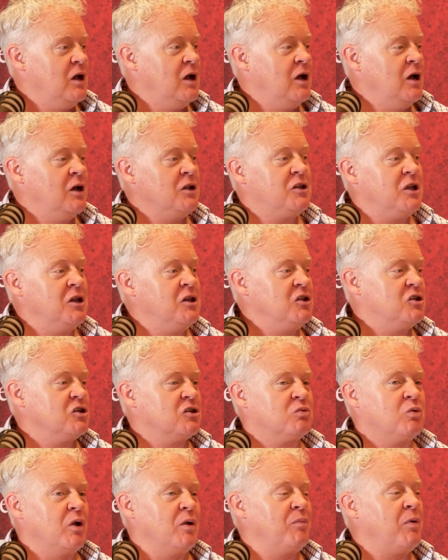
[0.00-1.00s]
didn't
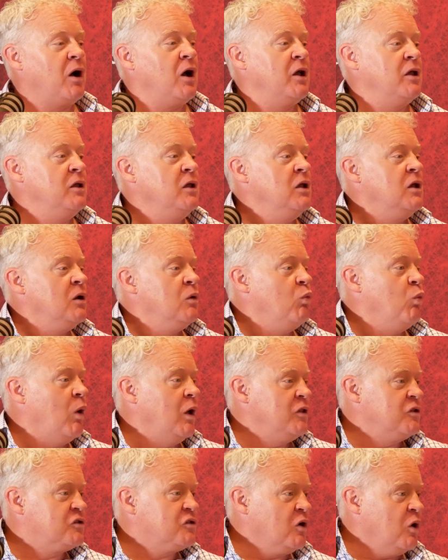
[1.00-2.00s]
just want to buy
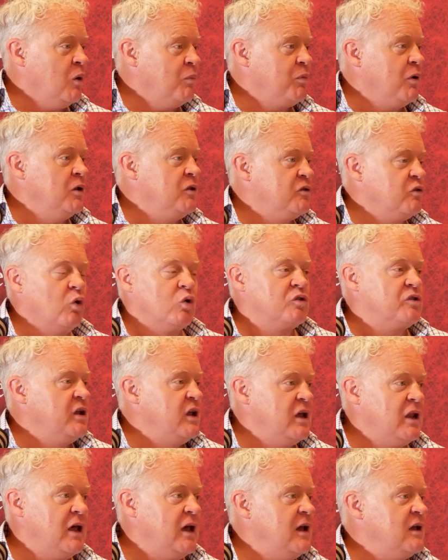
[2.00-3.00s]
One Stop or
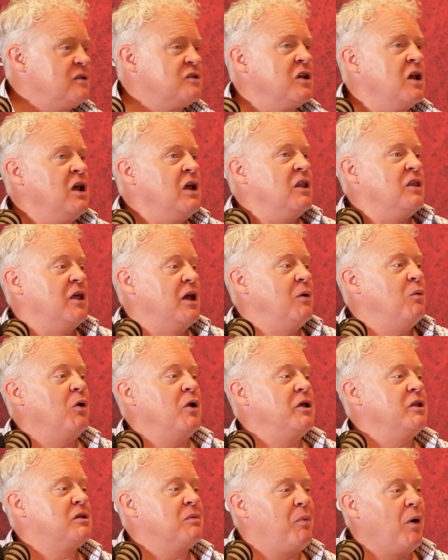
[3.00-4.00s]
T&S, they
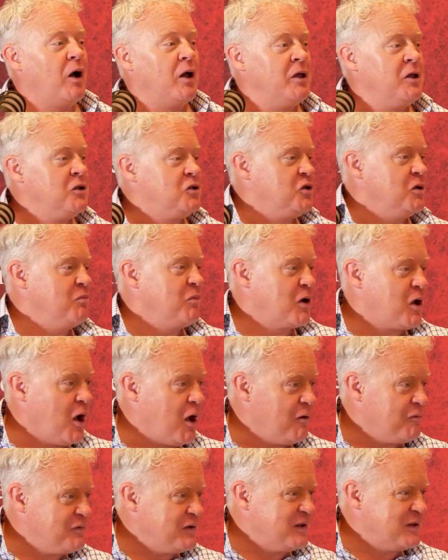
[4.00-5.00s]
wanted to buy Jim
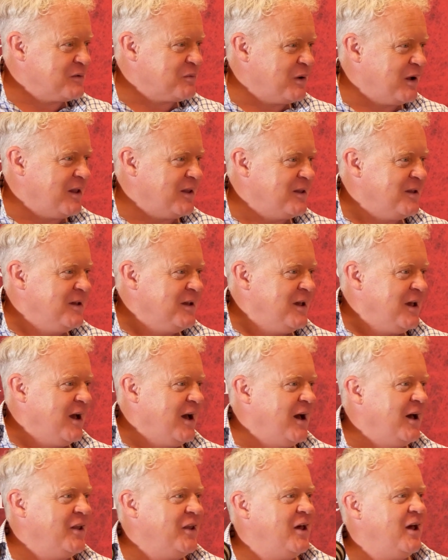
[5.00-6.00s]
McCarthy as well.
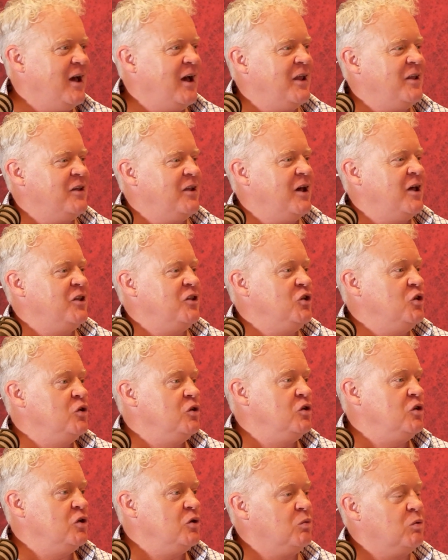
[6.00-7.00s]
And
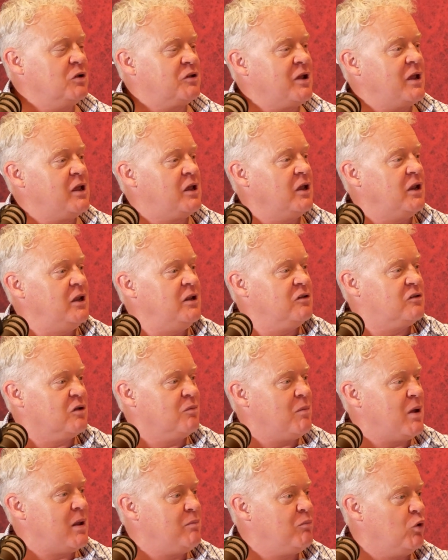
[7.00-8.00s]
you were taken
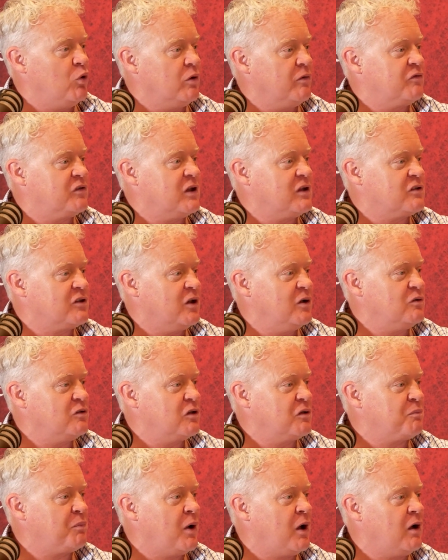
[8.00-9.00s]
into main board of
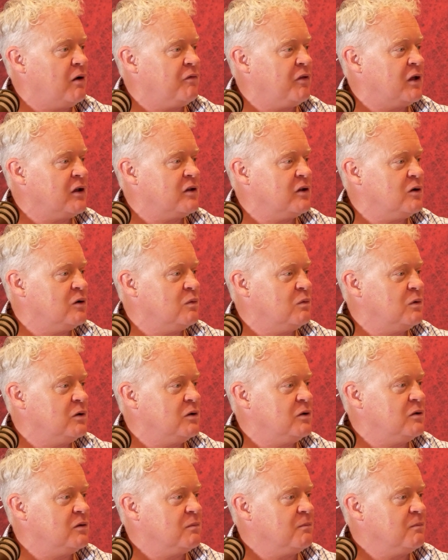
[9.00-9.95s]
Tesco's as part of that deal, weren't